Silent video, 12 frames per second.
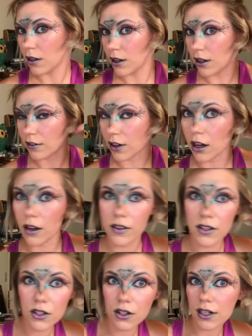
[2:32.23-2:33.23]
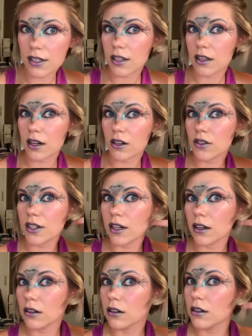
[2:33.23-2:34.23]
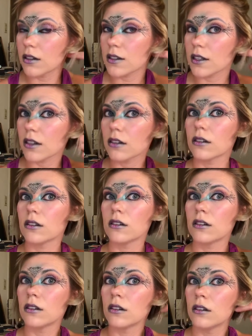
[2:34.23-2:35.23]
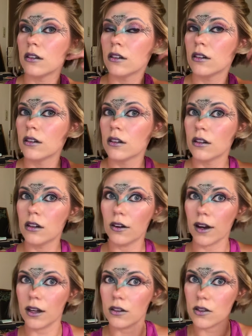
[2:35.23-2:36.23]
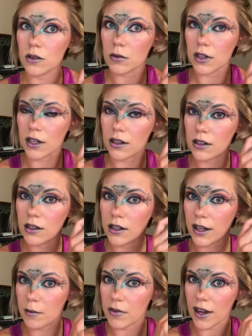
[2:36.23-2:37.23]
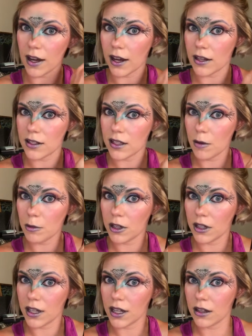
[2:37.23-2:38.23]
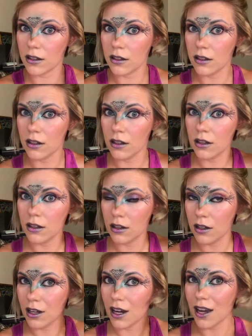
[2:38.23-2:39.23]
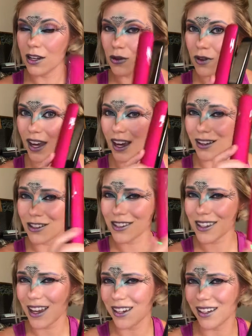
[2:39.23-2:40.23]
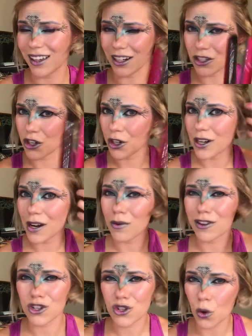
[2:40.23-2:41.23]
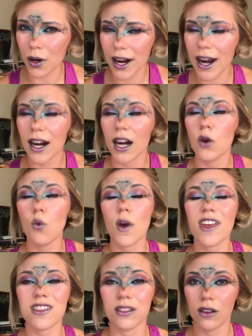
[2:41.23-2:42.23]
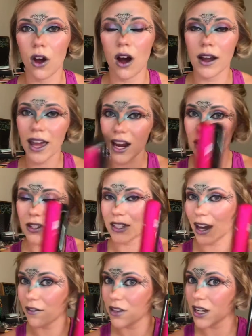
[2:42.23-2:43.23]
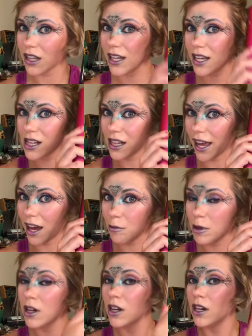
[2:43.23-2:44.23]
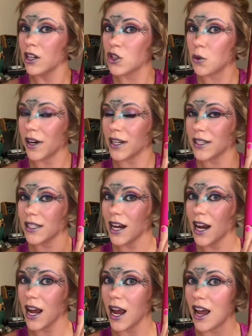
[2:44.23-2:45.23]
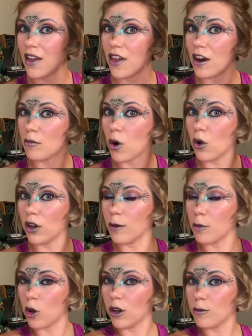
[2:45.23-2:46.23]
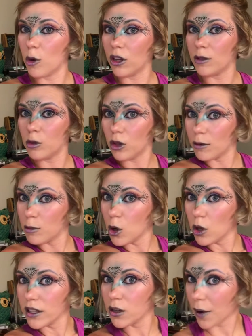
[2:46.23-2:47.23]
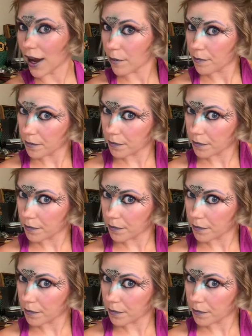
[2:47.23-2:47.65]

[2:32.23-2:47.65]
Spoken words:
And I've got all these crazy layers here. Let's see. Okay, so I'm gonna clamp that guy separately. And you can just kind of like turn it with short hair. With long hair, definitely clamp, twist, and then pull it away.